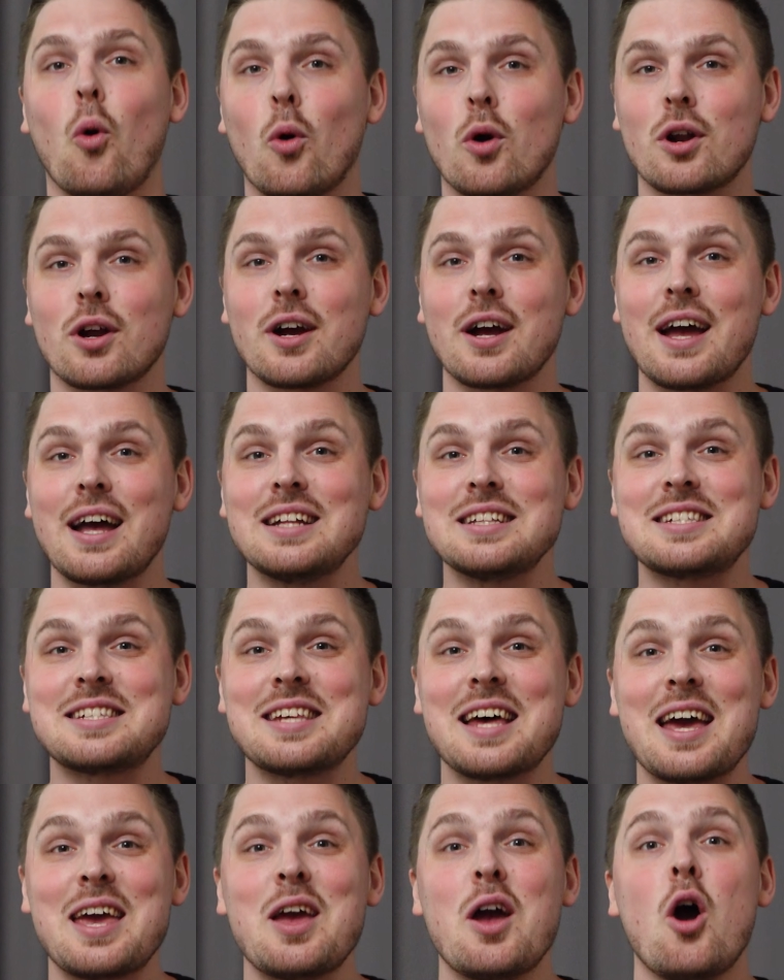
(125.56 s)
order and
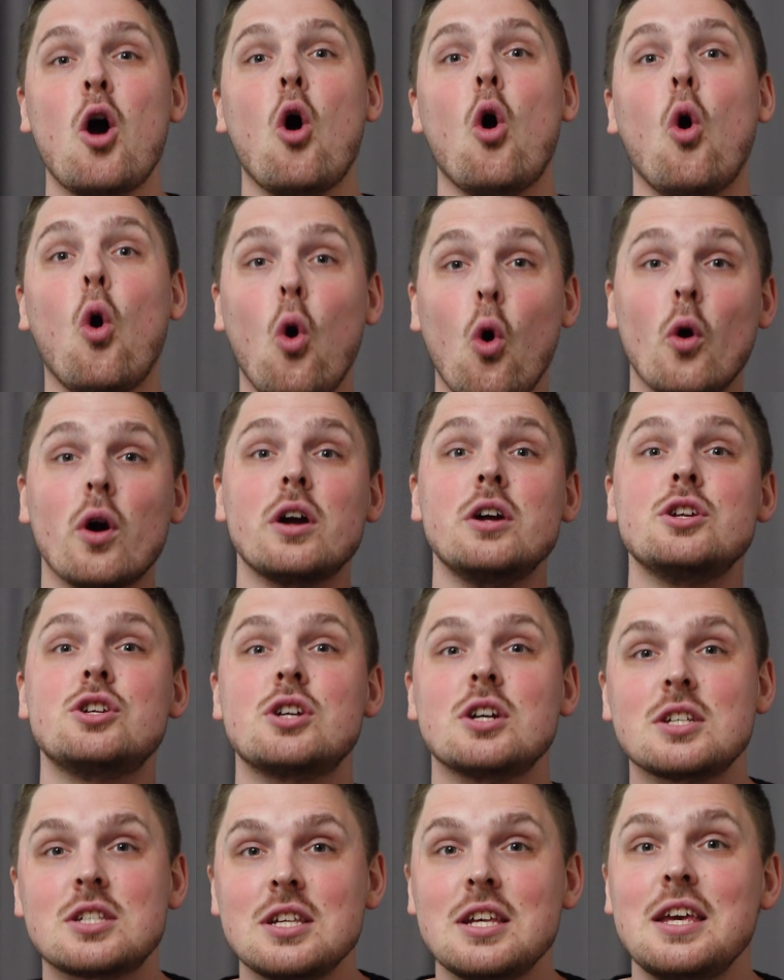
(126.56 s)
say,
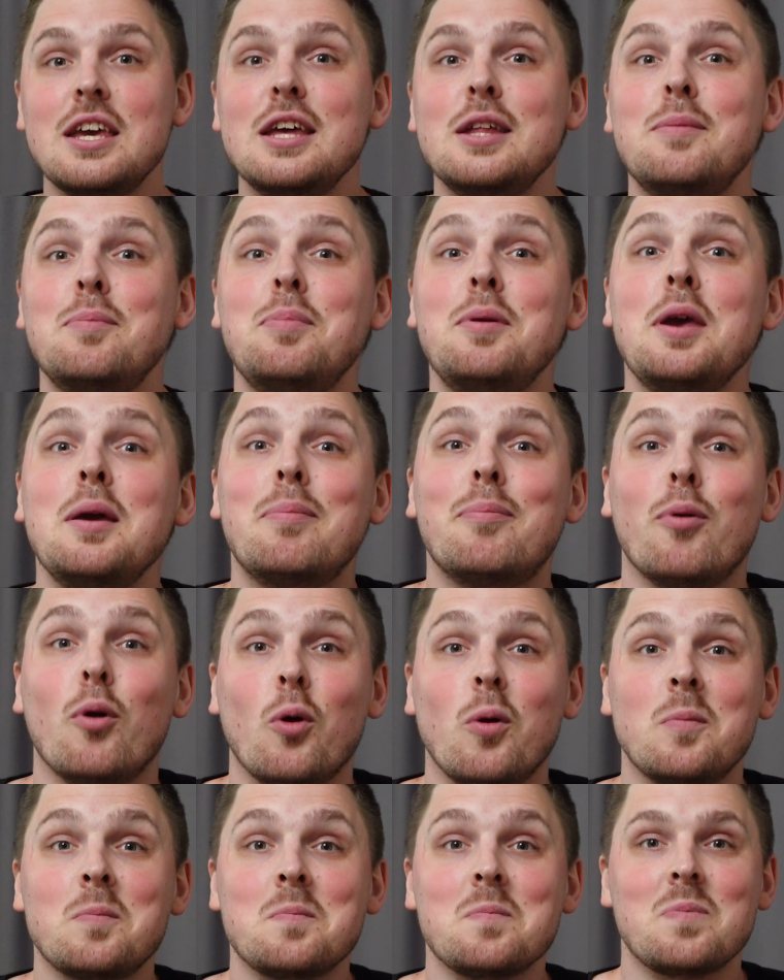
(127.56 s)
oranges eat
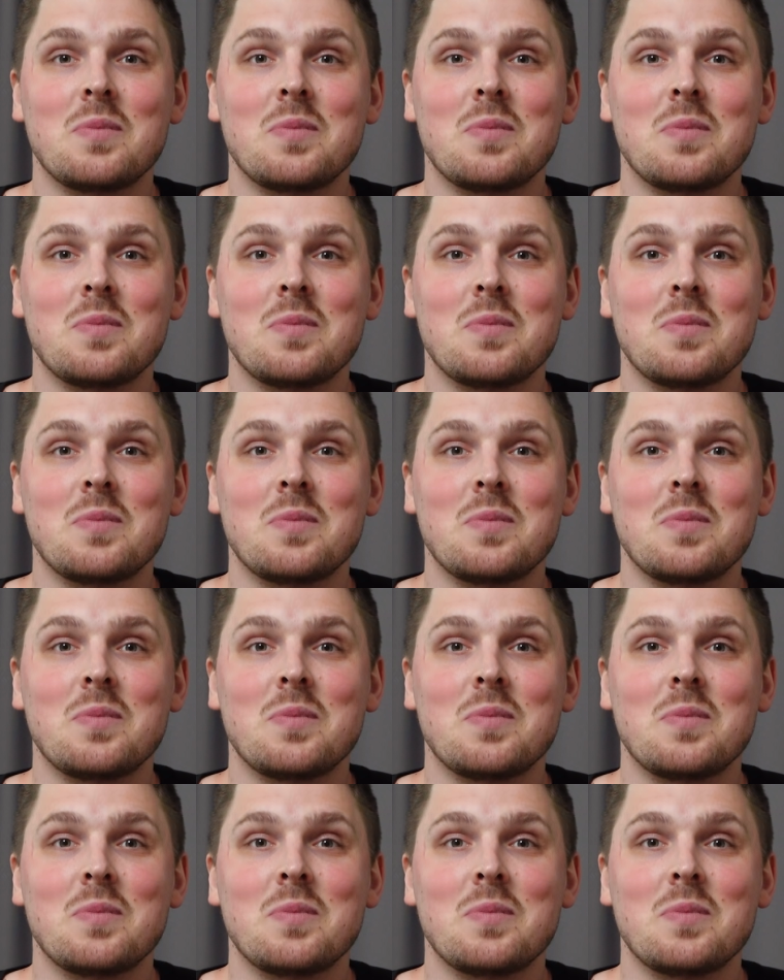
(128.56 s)
people,